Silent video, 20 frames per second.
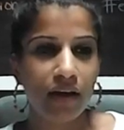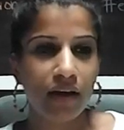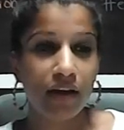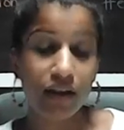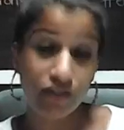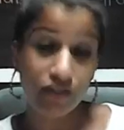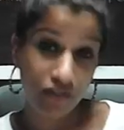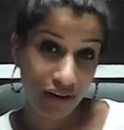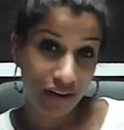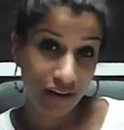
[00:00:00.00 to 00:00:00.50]

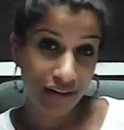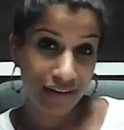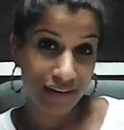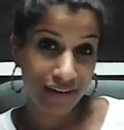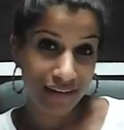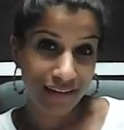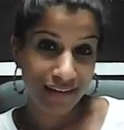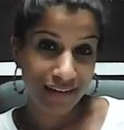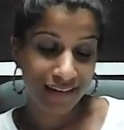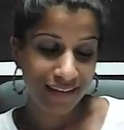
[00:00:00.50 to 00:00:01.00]
a drink
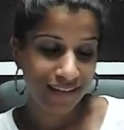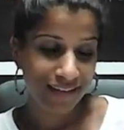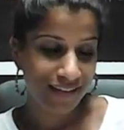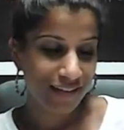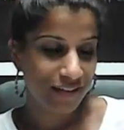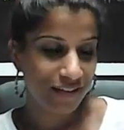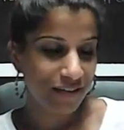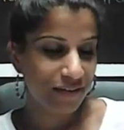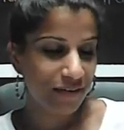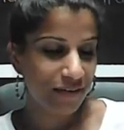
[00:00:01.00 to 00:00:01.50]

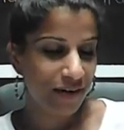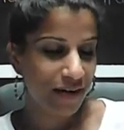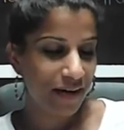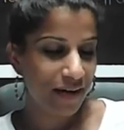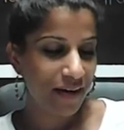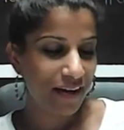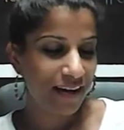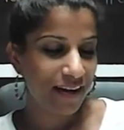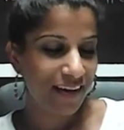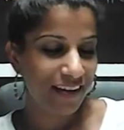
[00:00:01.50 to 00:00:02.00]

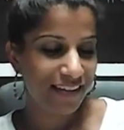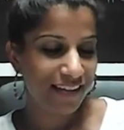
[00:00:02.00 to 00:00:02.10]
to